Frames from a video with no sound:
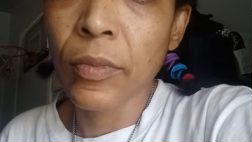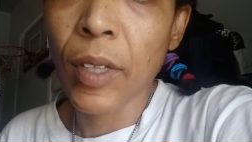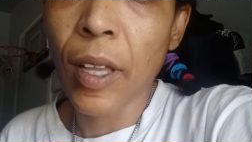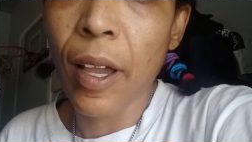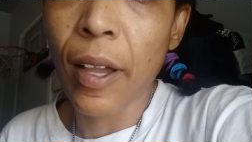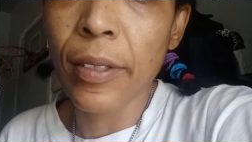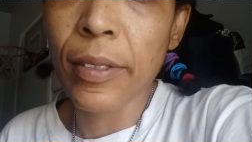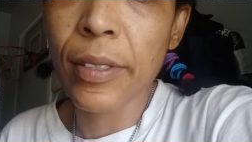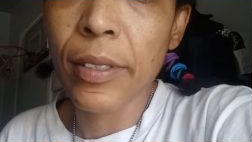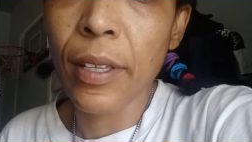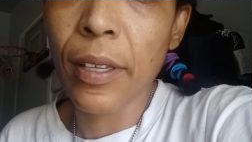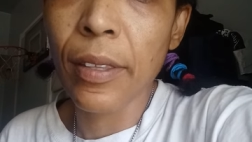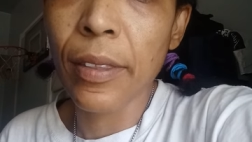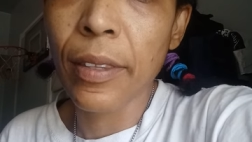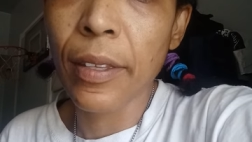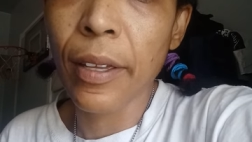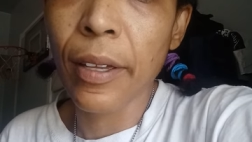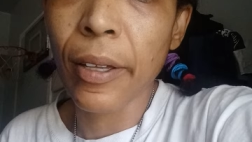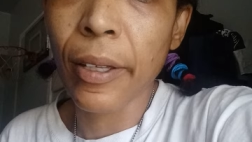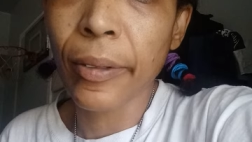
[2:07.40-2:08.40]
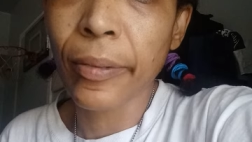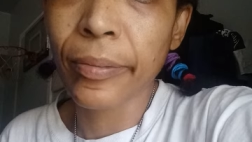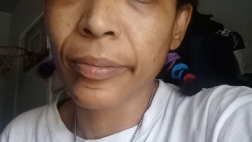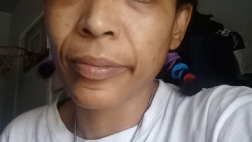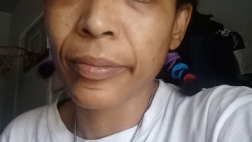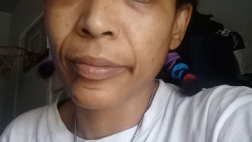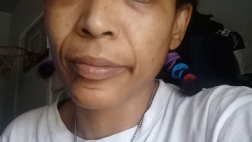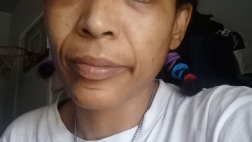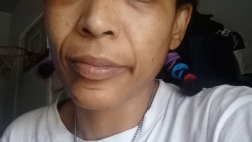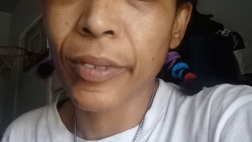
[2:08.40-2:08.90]
Aunt Cynthia,
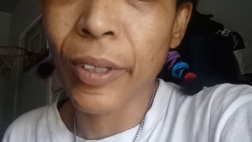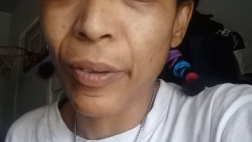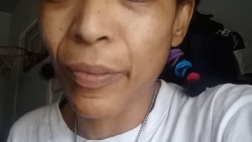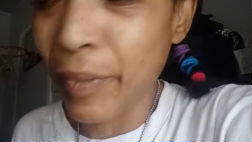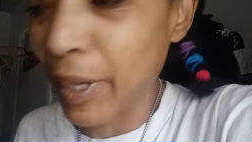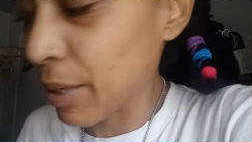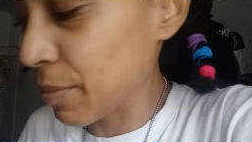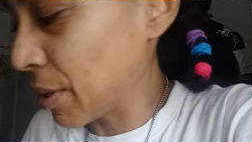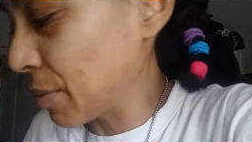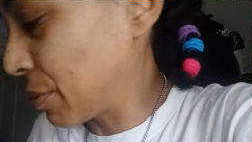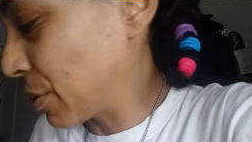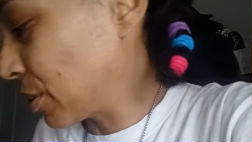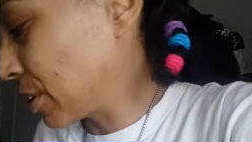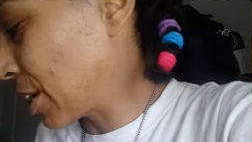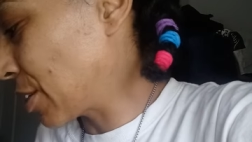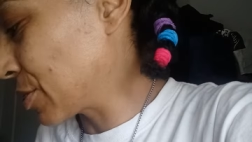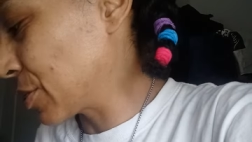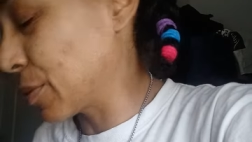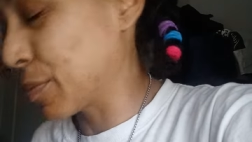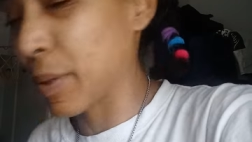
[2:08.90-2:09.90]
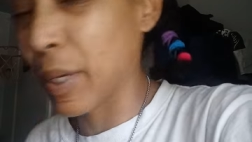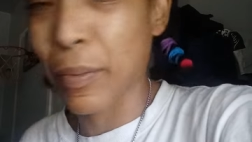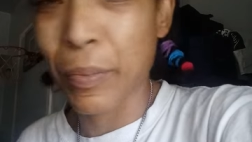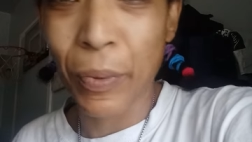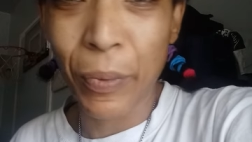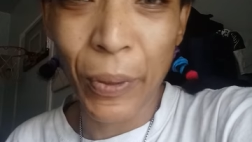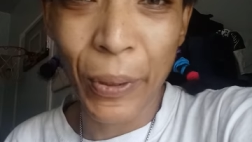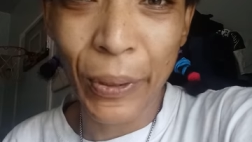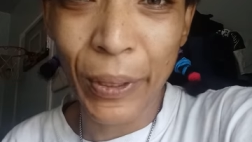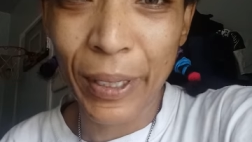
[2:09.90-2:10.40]
don't make me pull out your
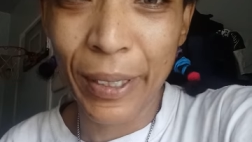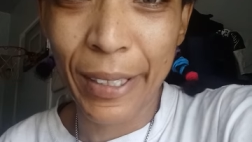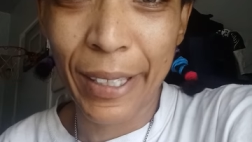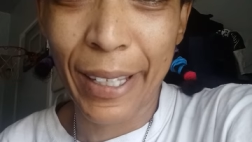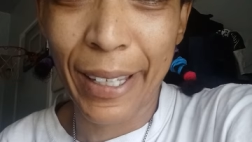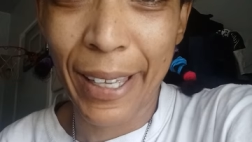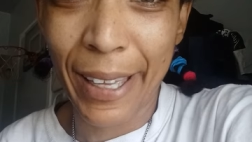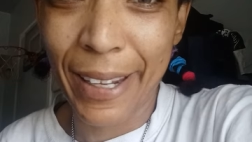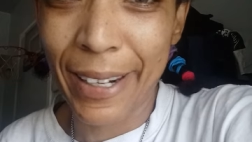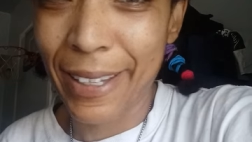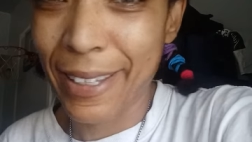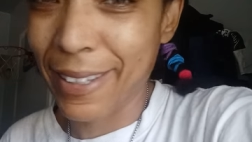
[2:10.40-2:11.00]
paperwork because I got it.